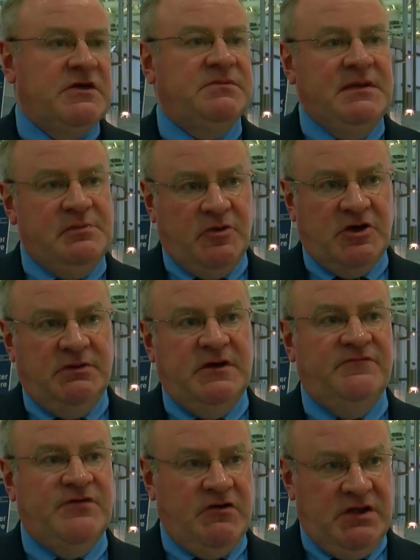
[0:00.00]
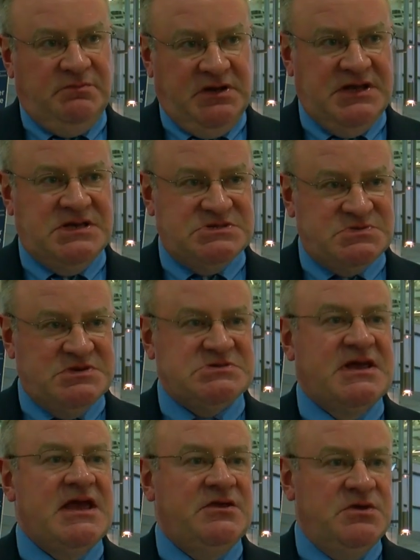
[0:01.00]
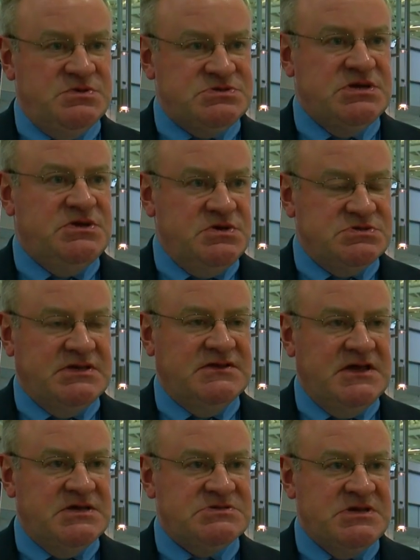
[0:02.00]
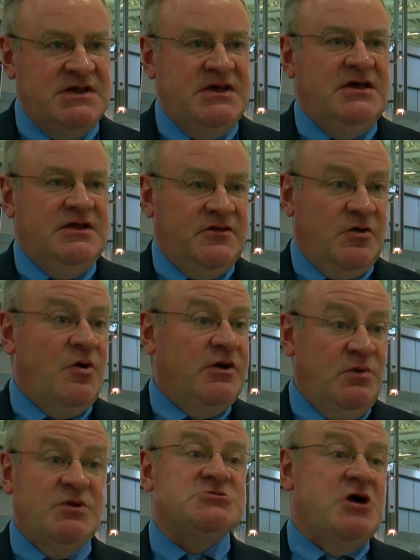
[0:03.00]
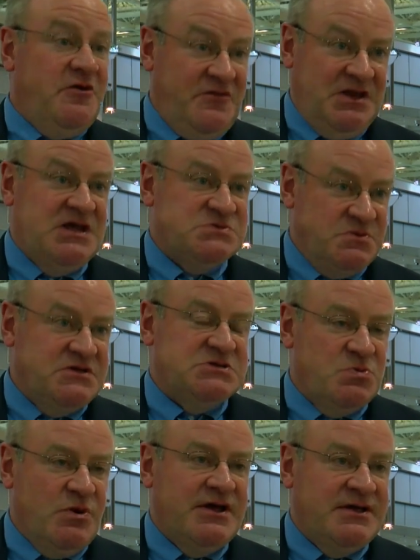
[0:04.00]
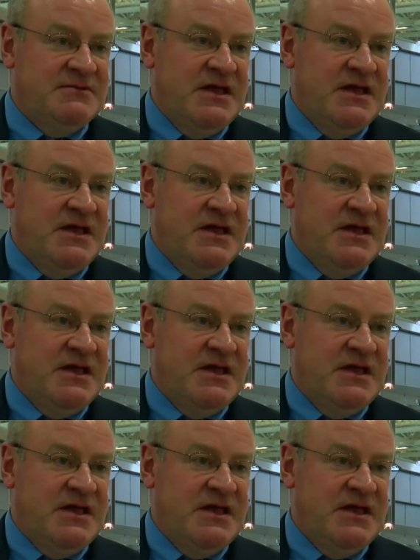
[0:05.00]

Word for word: think people are going to be very pleased. Once they get used to using this, they're going to wish all the lanes were this way.